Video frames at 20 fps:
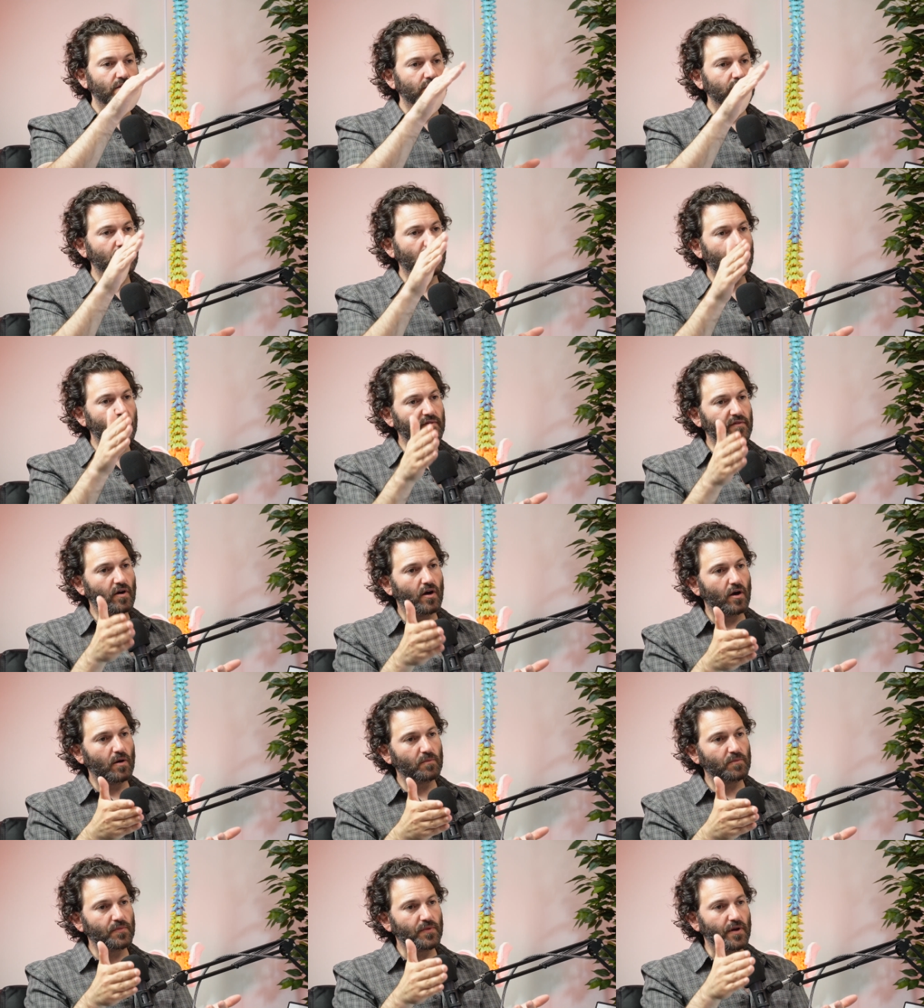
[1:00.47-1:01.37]
They have a
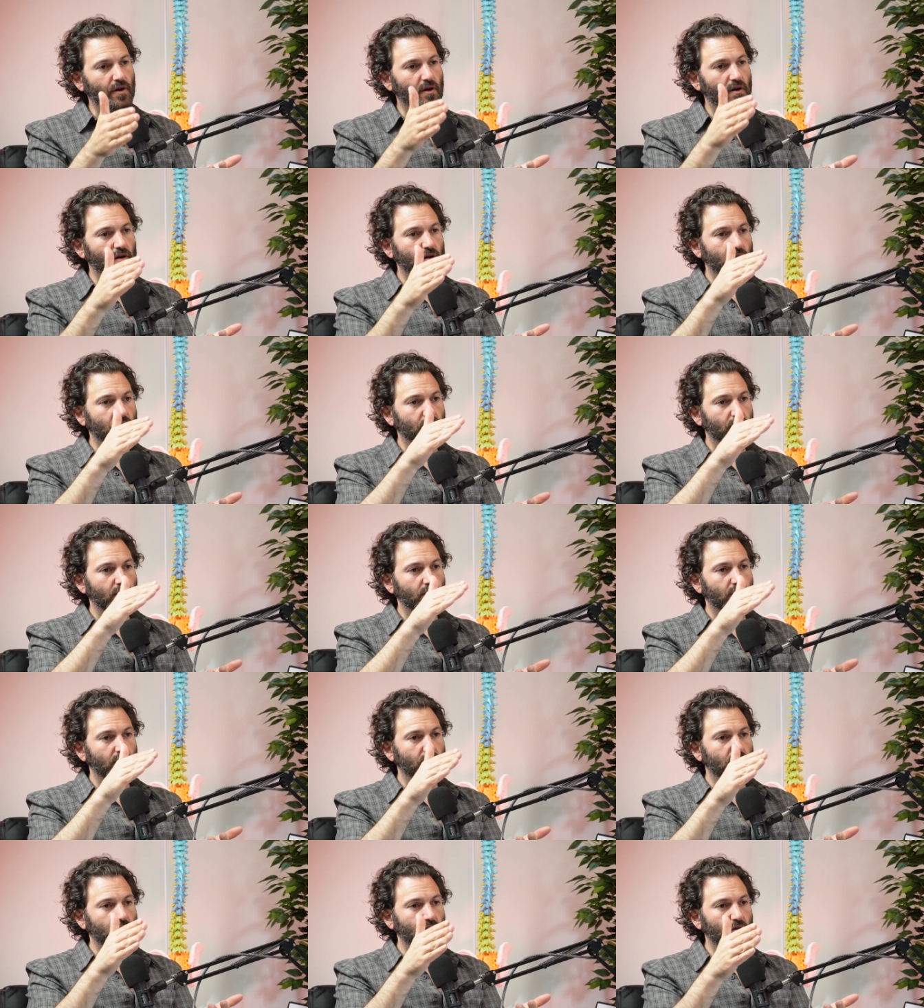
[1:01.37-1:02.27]
hump there.
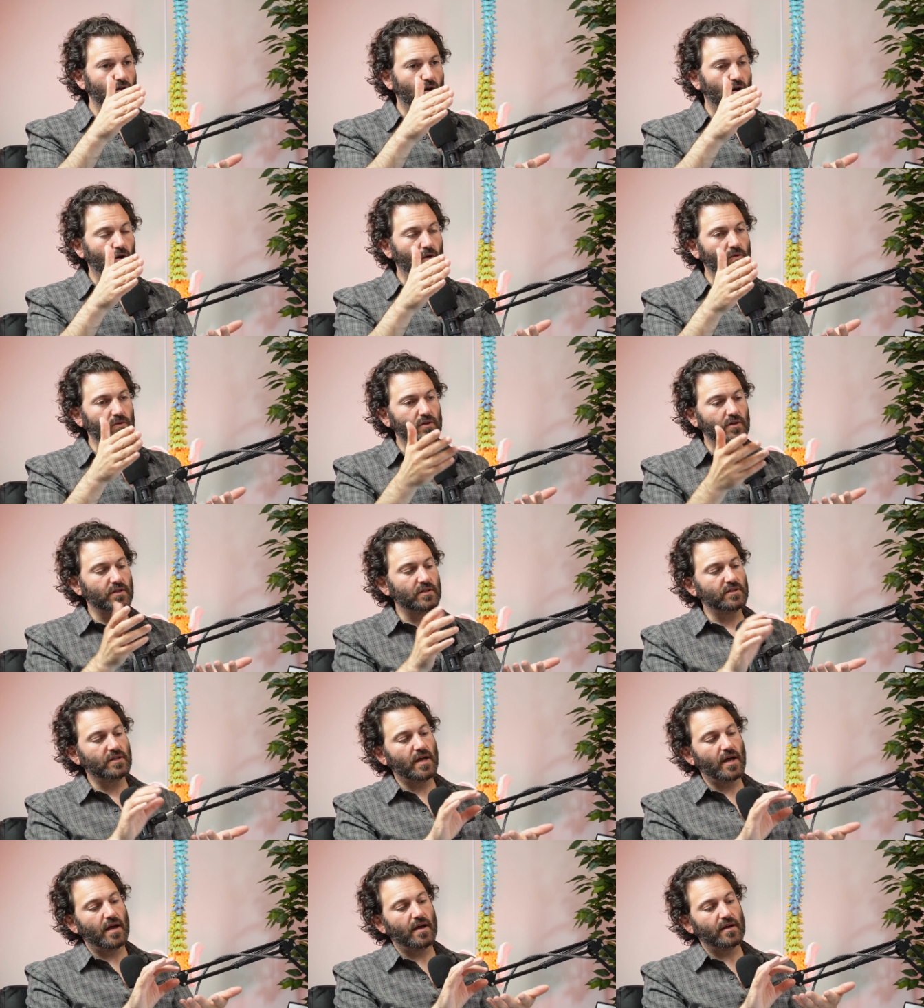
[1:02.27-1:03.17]
Oh, look
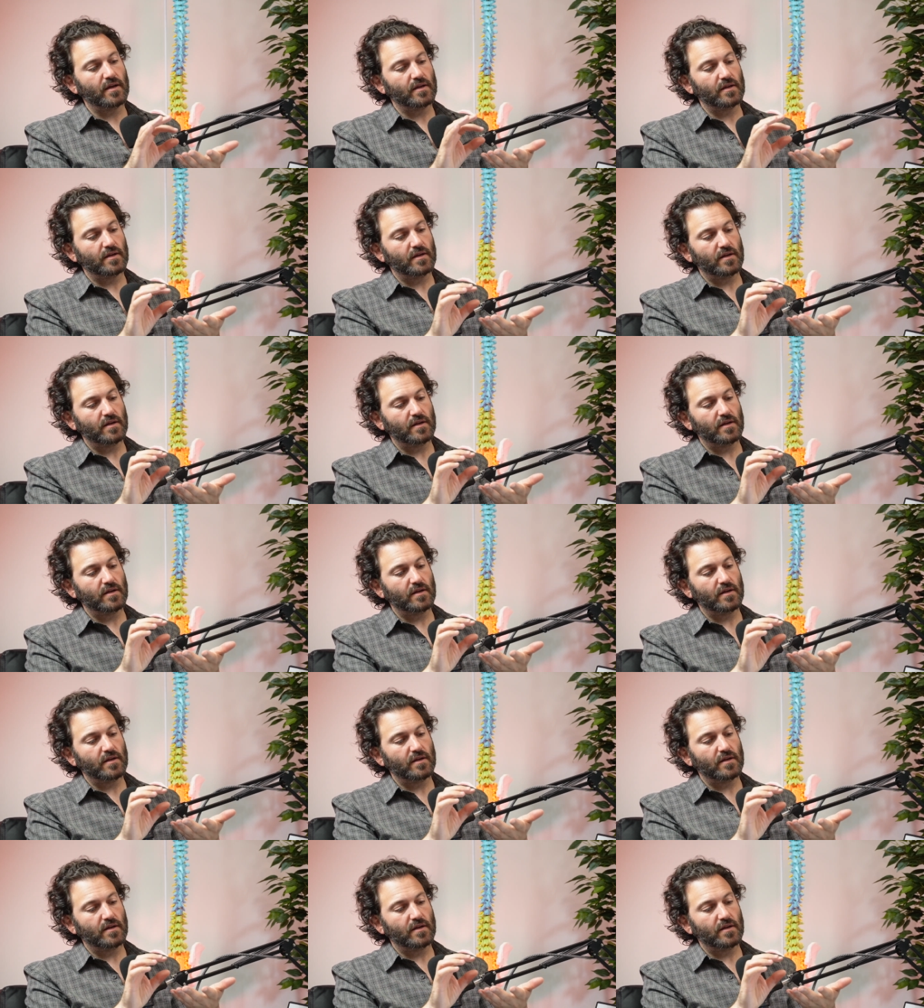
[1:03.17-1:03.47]
at that.